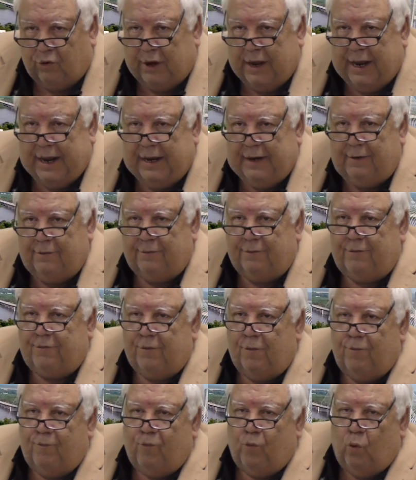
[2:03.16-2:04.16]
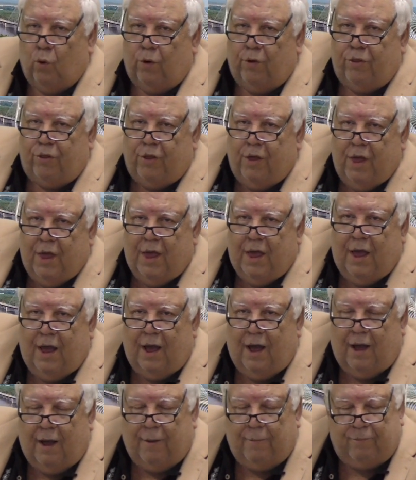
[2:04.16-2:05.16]
gate and so forth,
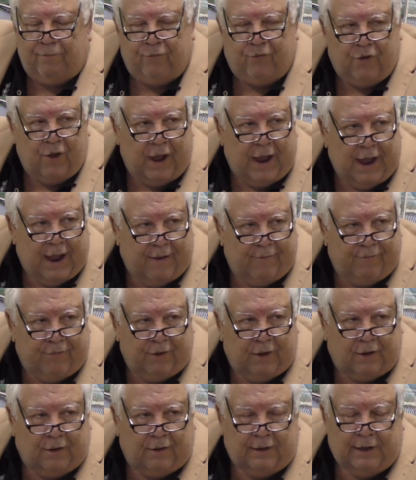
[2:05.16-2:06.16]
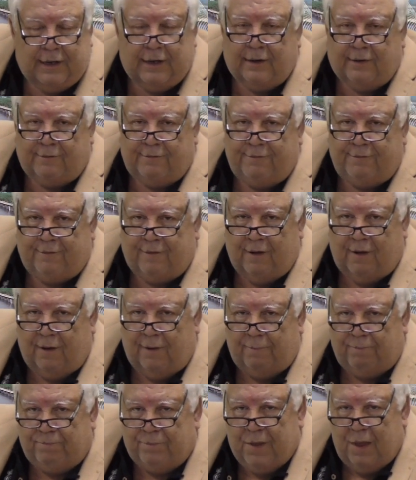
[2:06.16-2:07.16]
um, to have the cleanest.
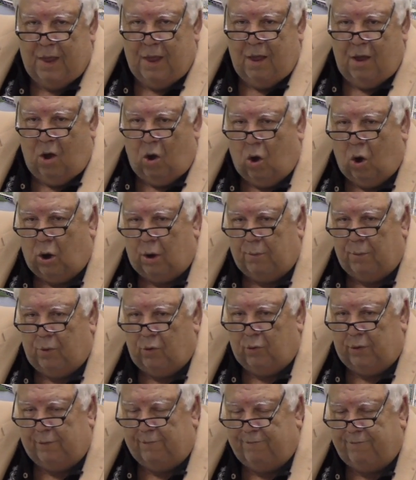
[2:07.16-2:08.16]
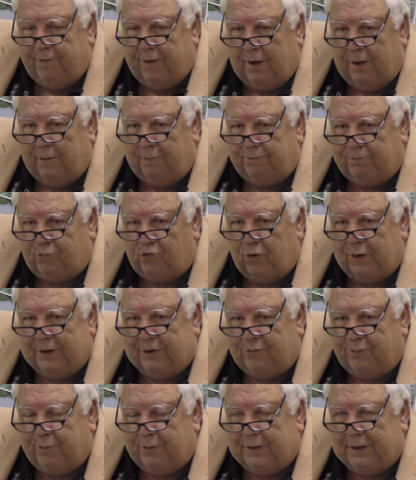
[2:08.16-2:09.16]
Uh, automotive um,
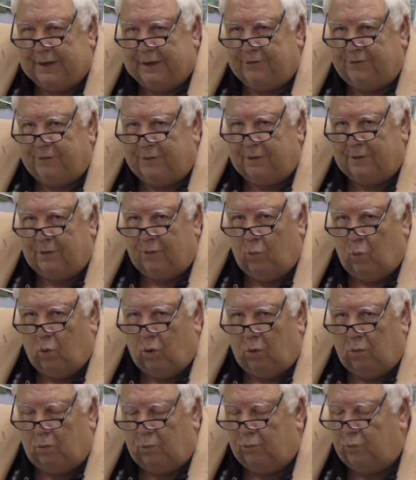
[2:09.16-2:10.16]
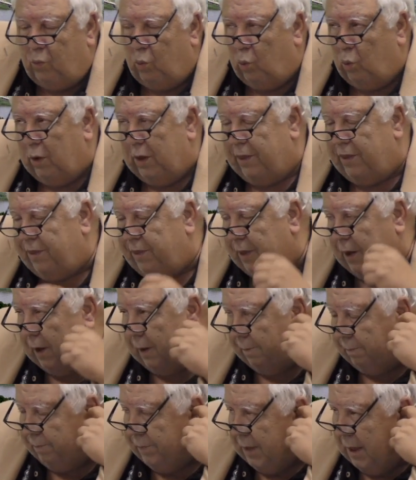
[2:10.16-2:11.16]
transportation in the world with
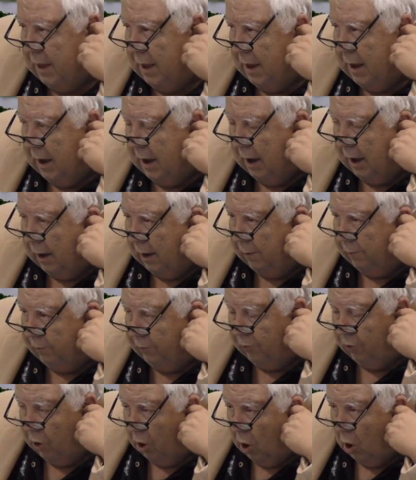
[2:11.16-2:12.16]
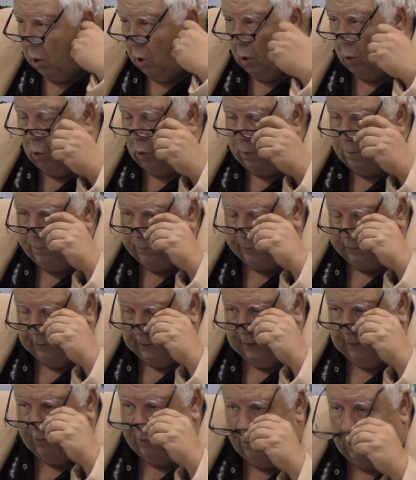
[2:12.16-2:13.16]
um, uh, no
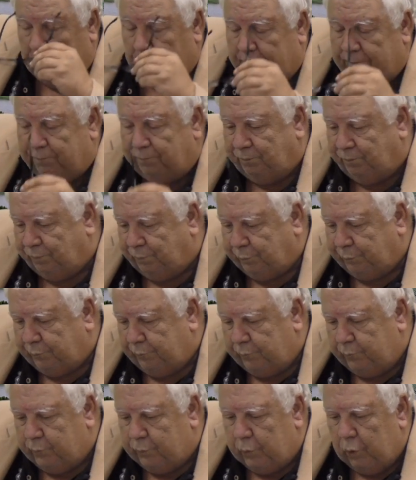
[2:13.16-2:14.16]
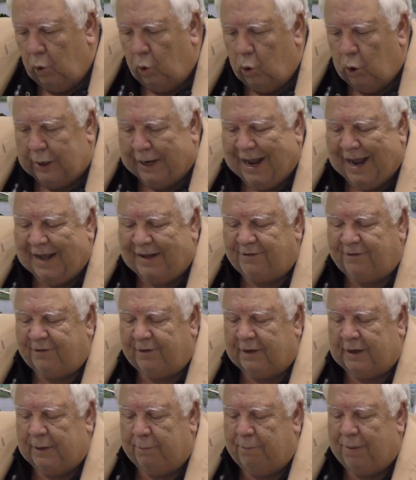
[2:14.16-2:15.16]
diesel or
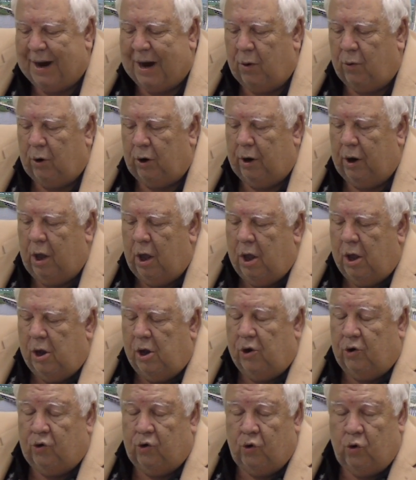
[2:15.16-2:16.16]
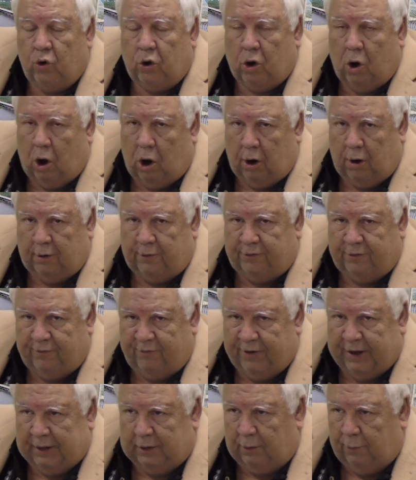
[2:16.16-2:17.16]
gasoline powered new cars
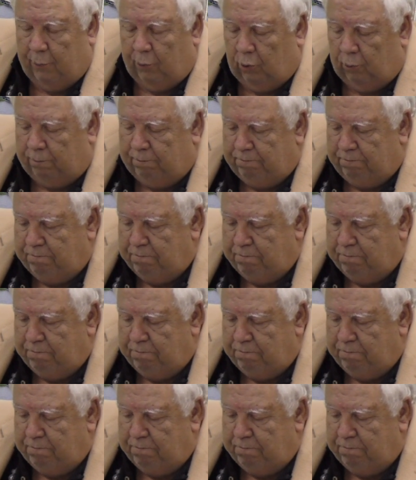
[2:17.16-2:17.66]
available